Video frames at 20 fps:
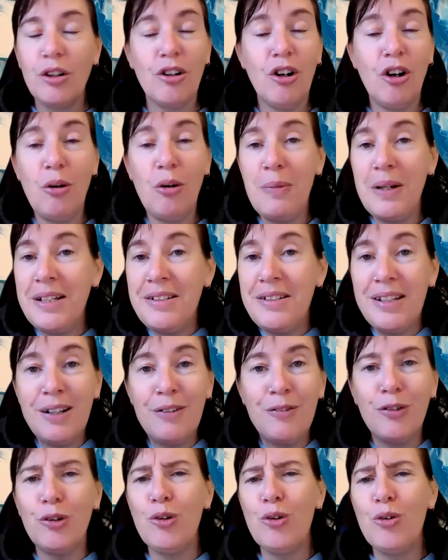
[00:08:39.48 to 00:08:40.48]
commenting,
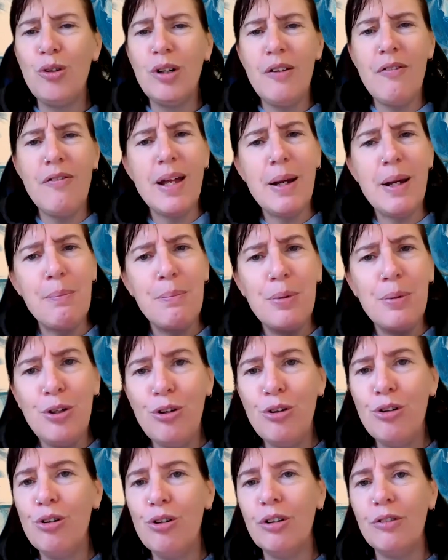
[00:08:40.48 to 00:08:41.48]
for all of that
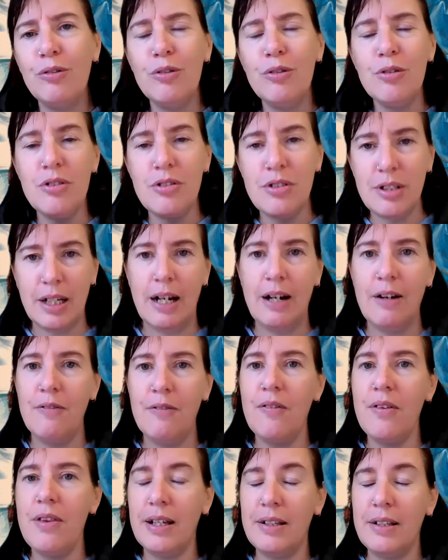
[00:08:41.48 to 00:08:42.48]
beautiful
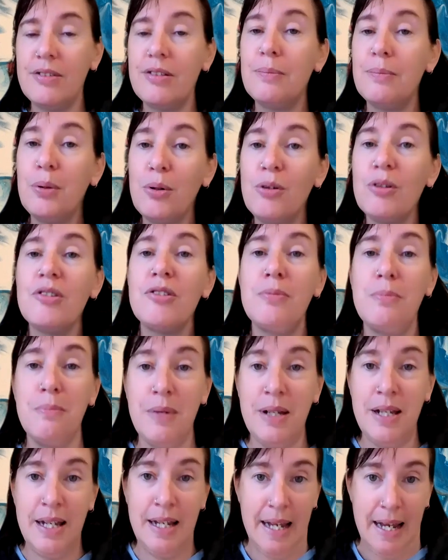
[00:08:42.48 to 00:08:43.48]
stuff that supports
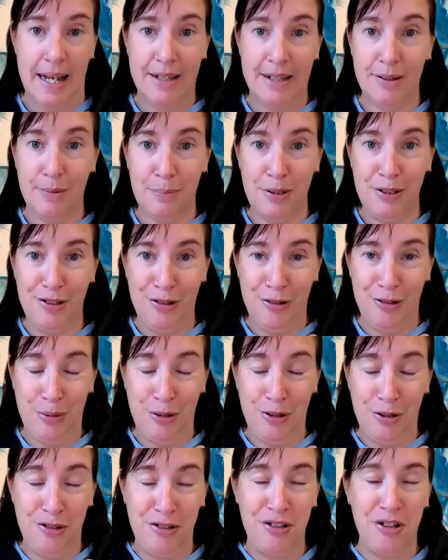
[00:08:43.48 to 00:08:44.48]
me as a business
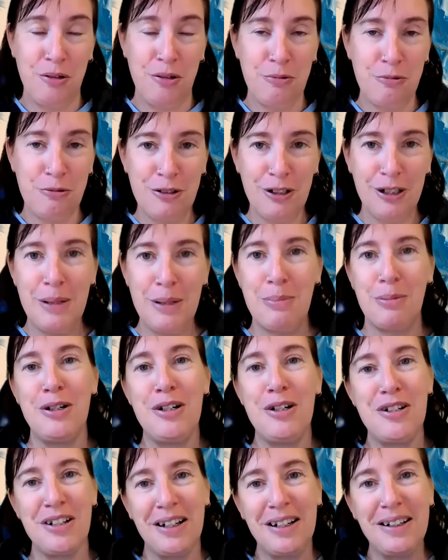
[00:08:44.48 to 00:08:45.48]
person. I really
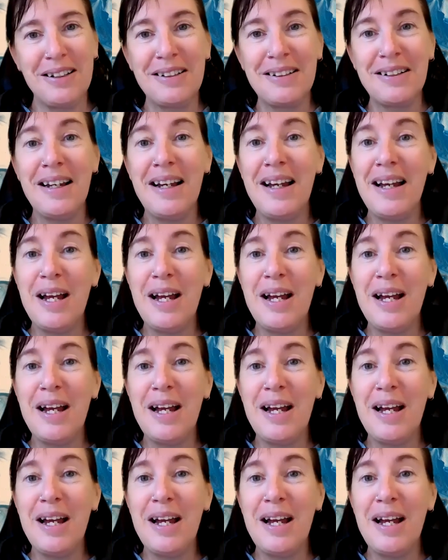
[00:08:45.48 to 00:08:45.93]
appreciate it.